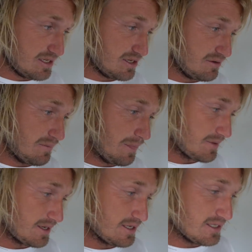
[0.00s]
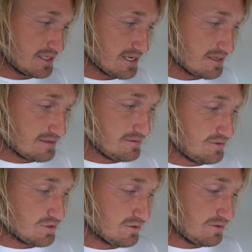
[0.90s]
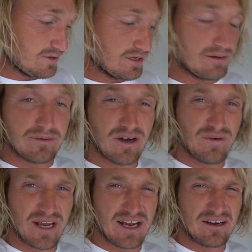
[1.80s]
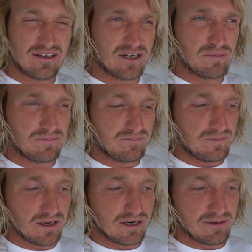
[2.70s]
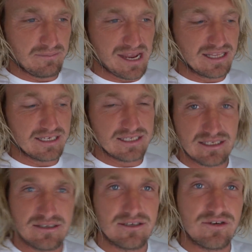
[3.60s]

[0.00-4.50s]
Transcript: you know, I just said screw it, I'm going out, I'm gonna make this into the